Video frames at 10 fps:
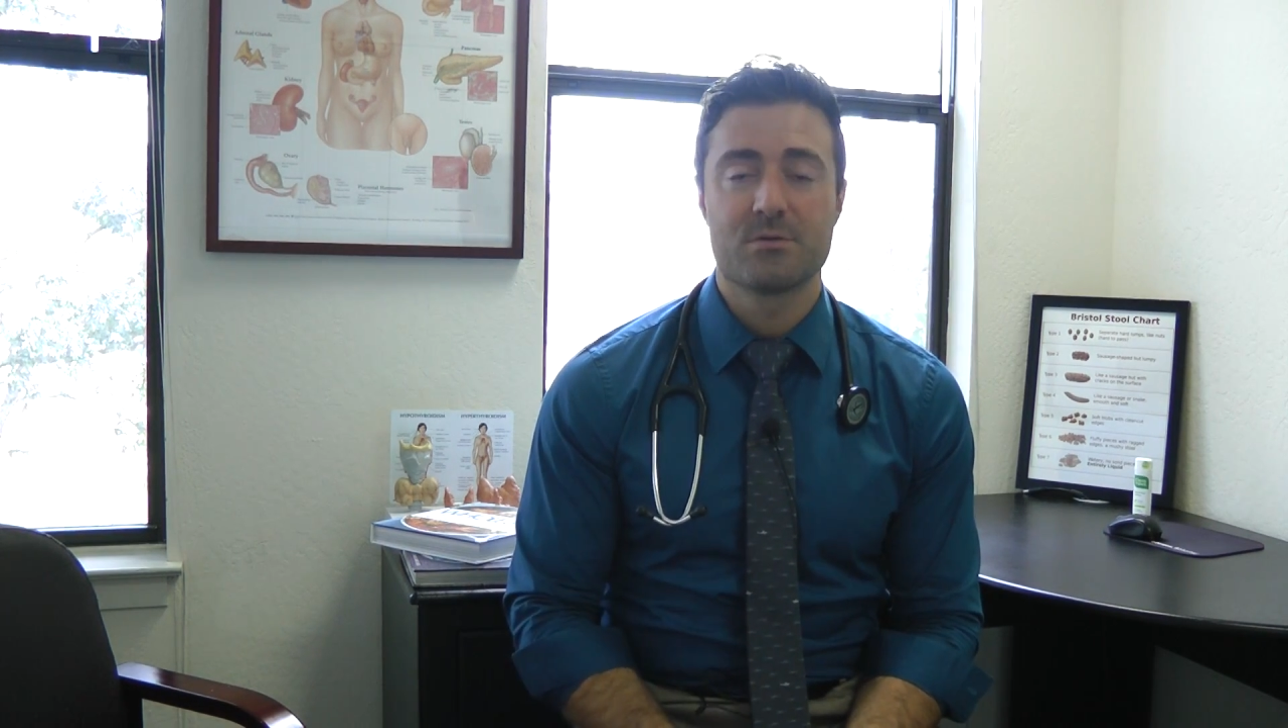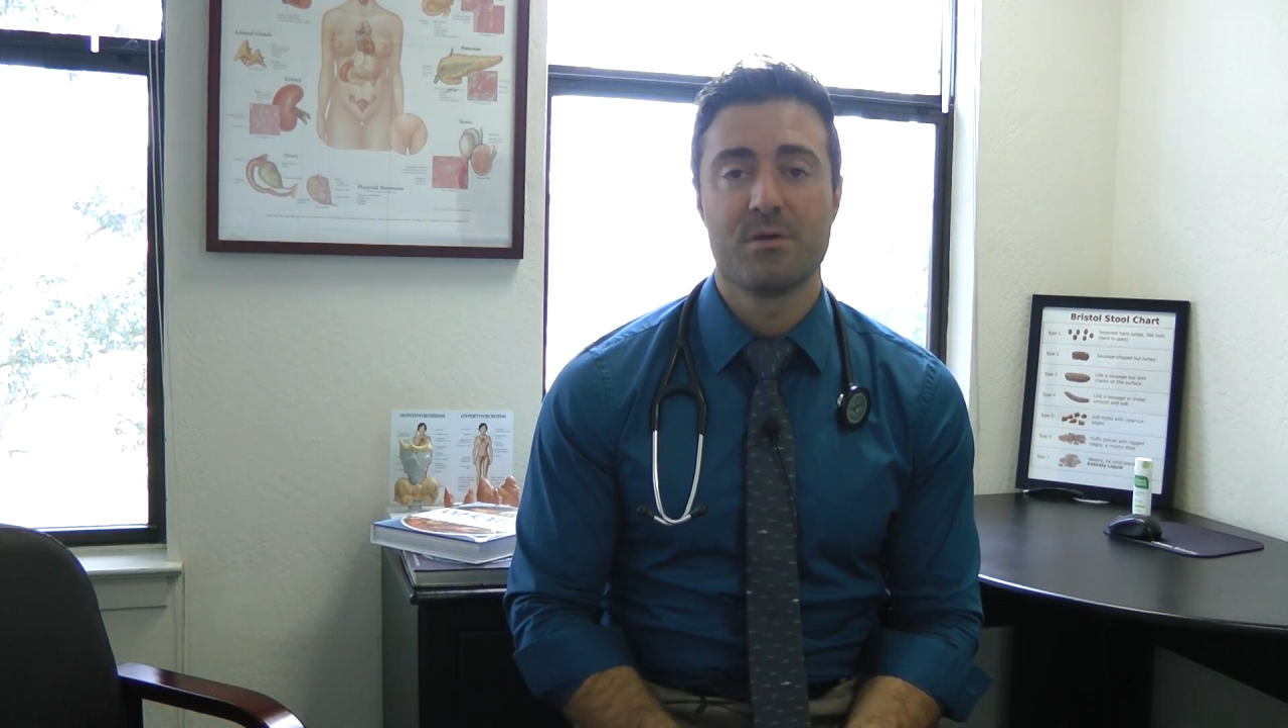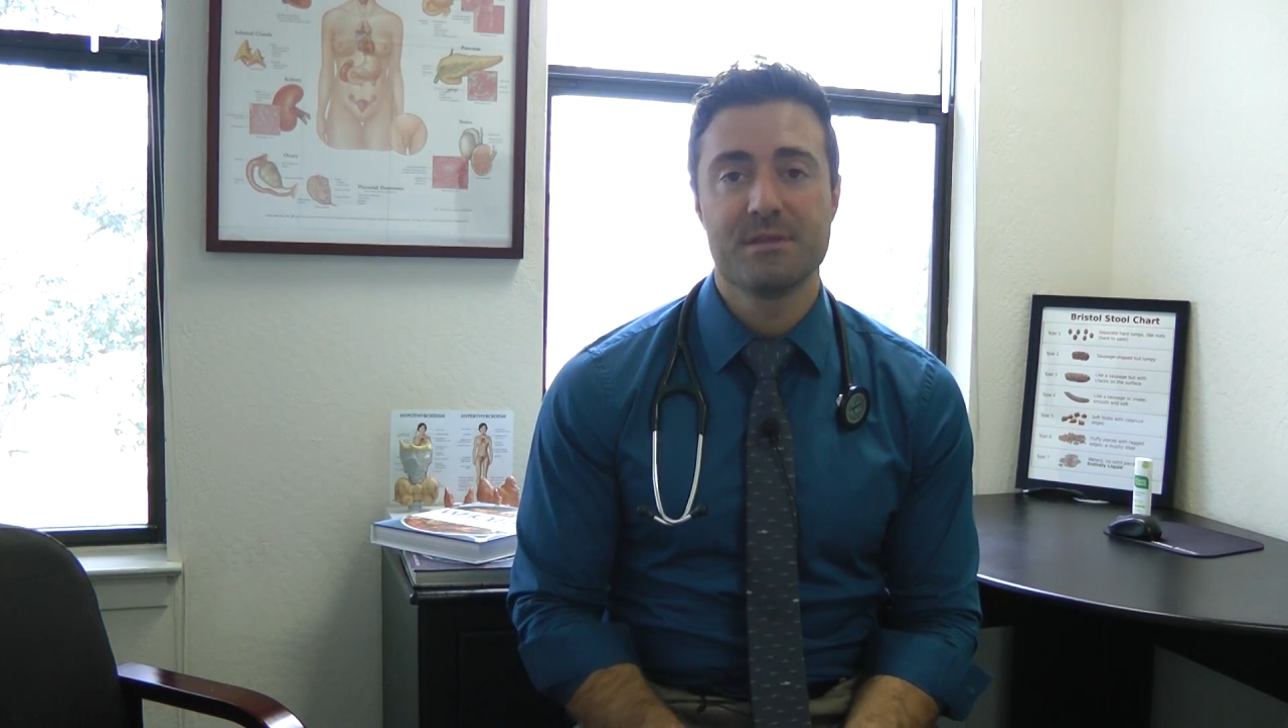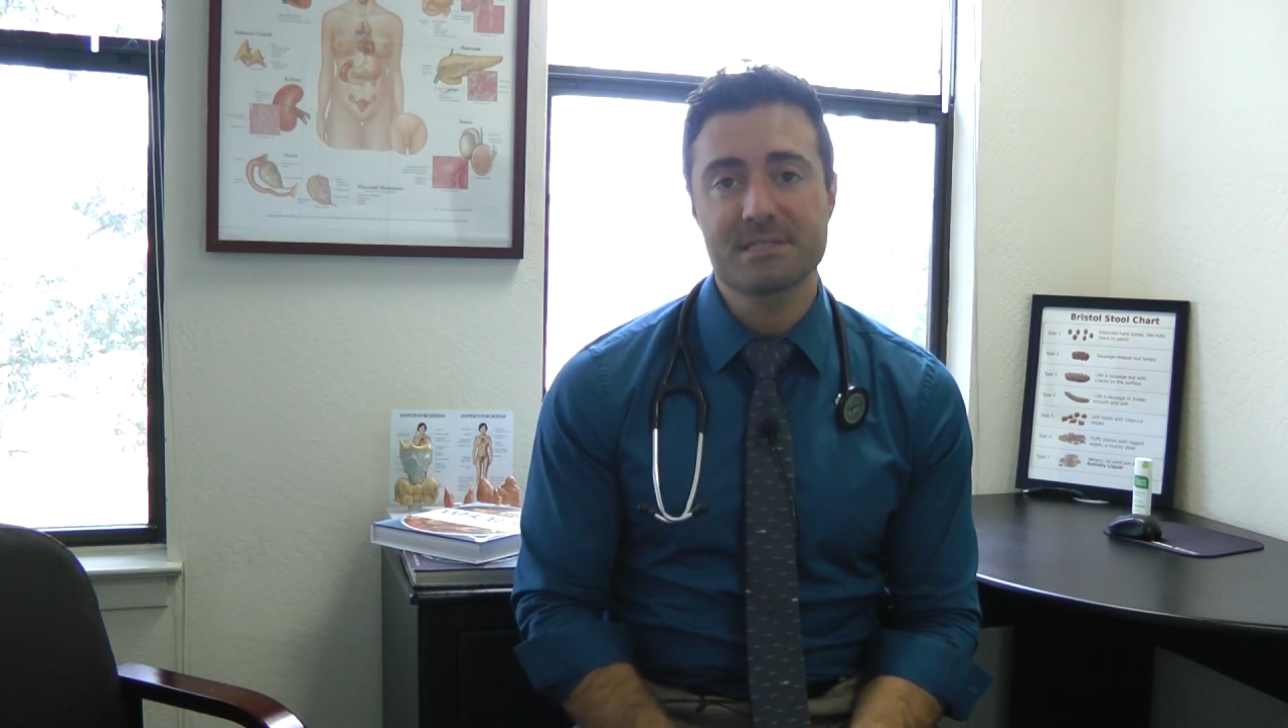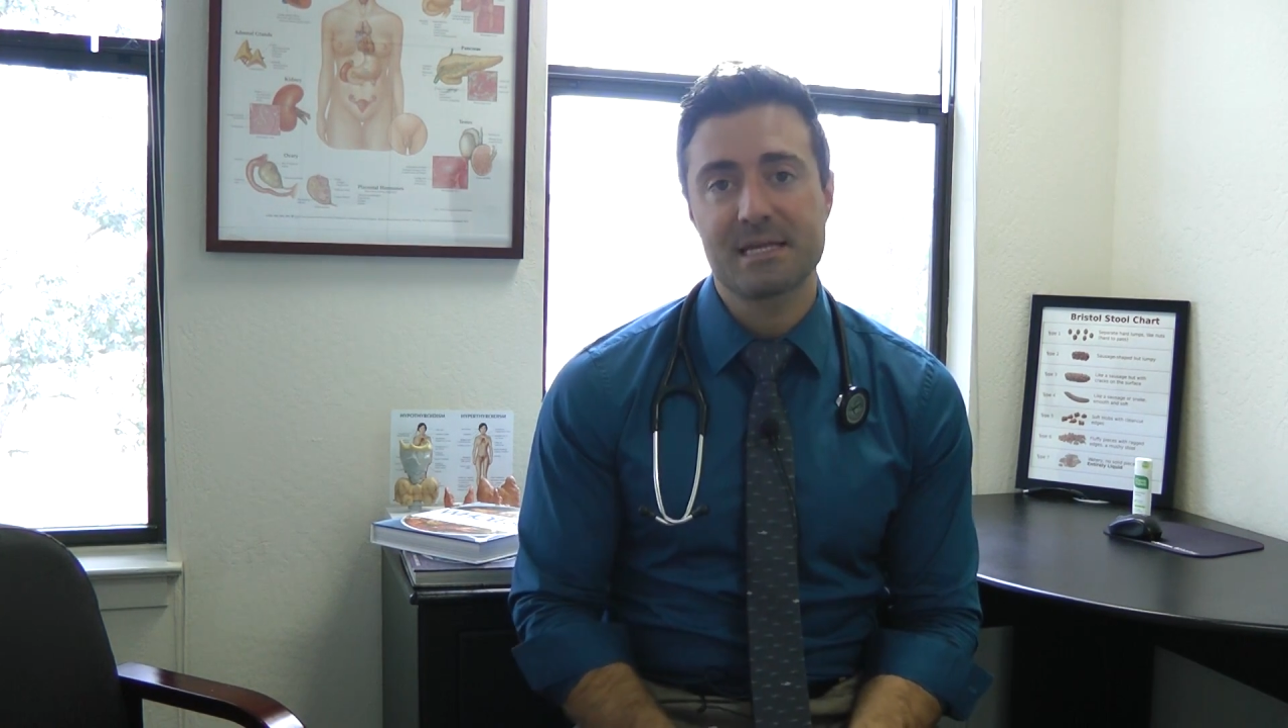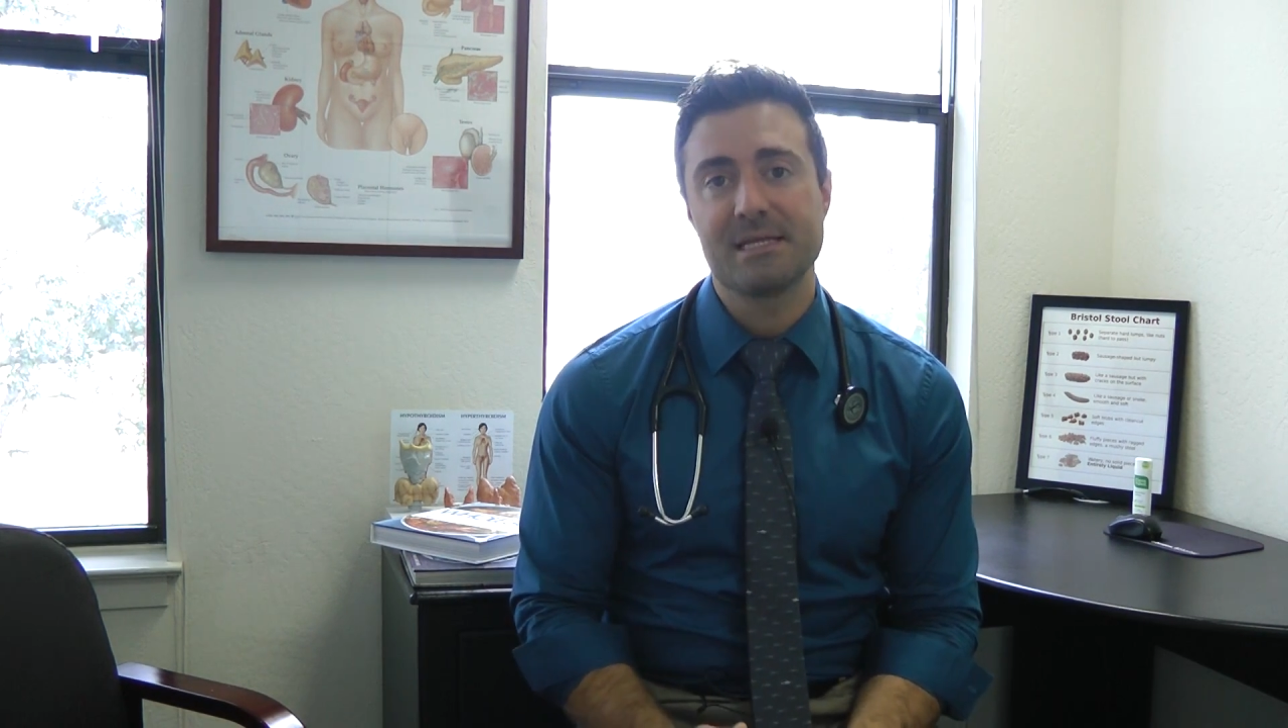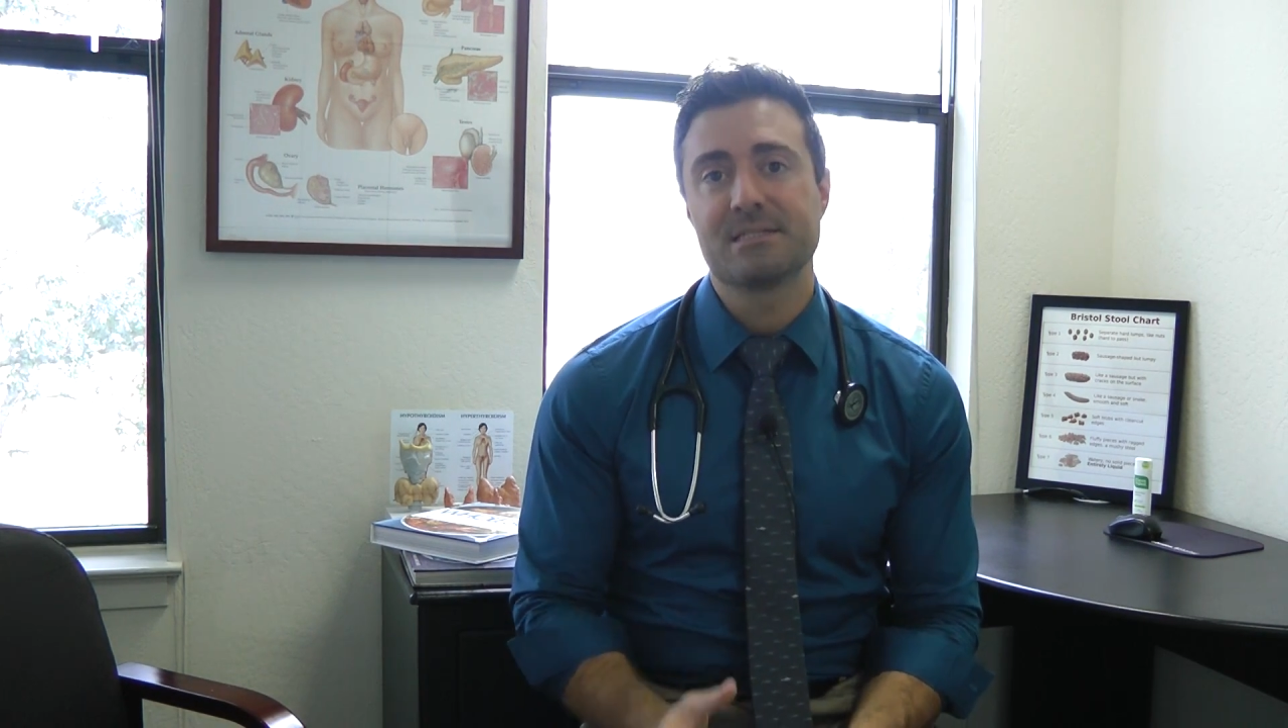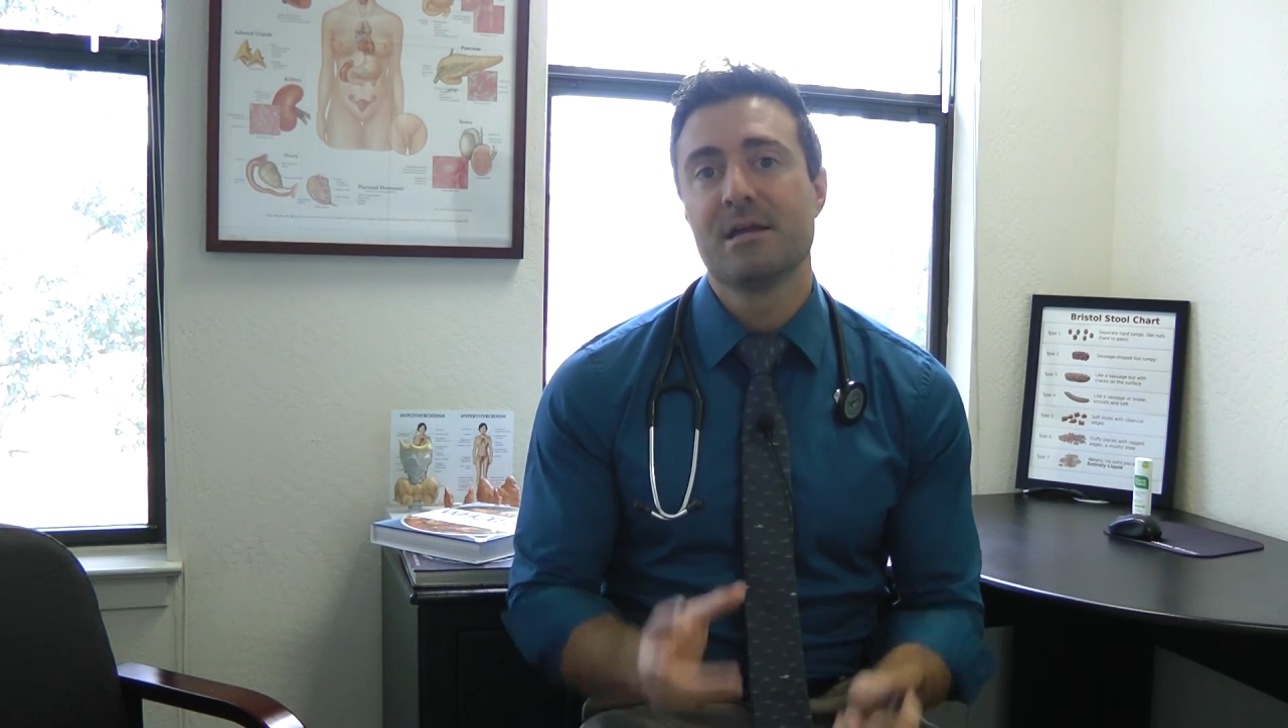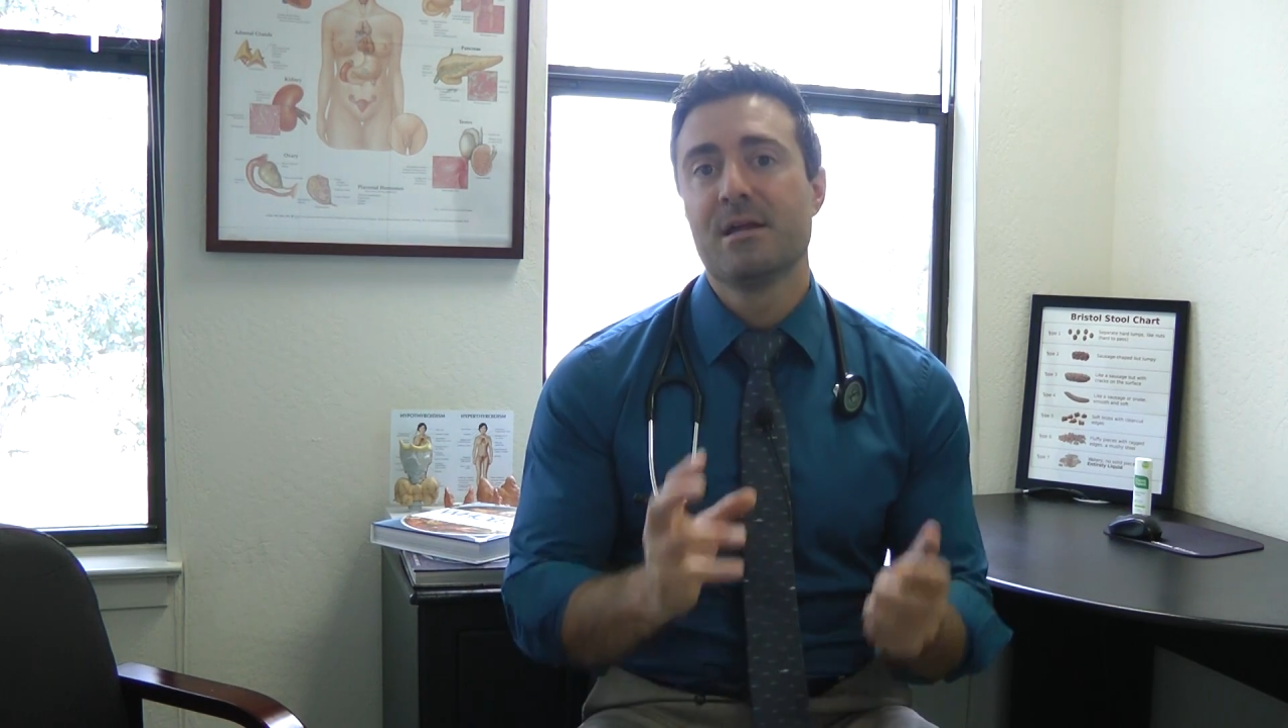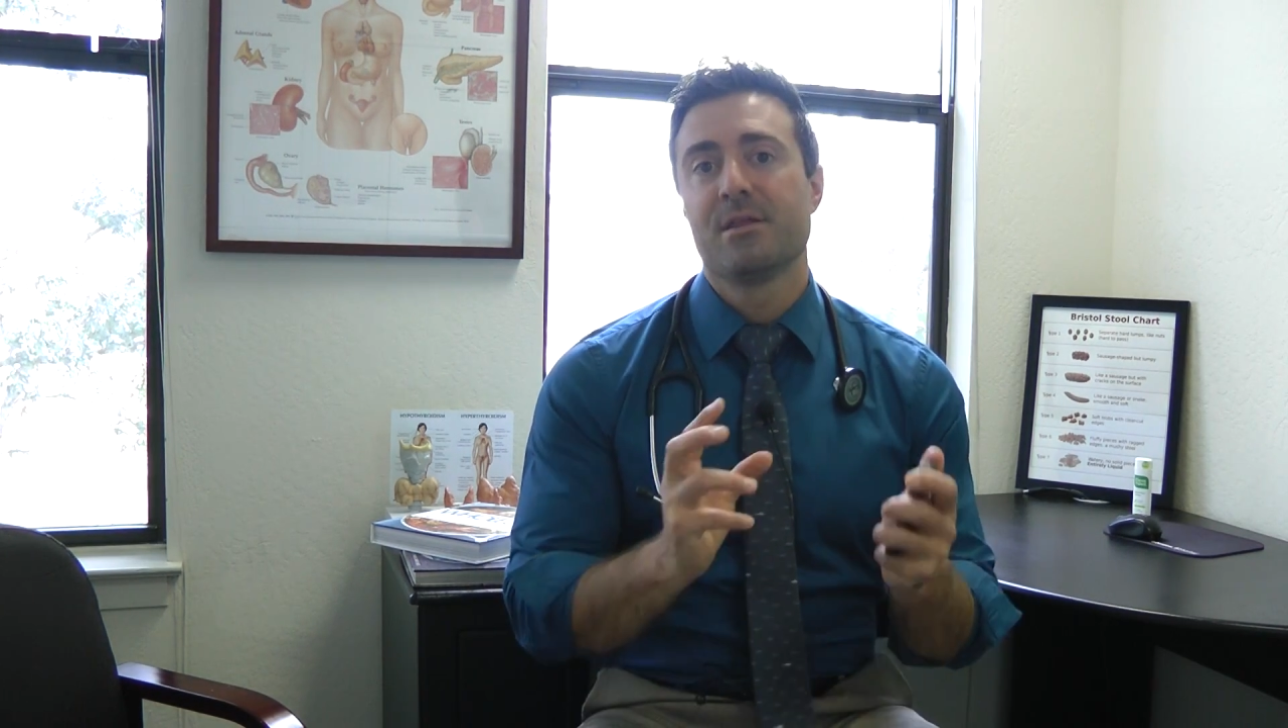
So in this case,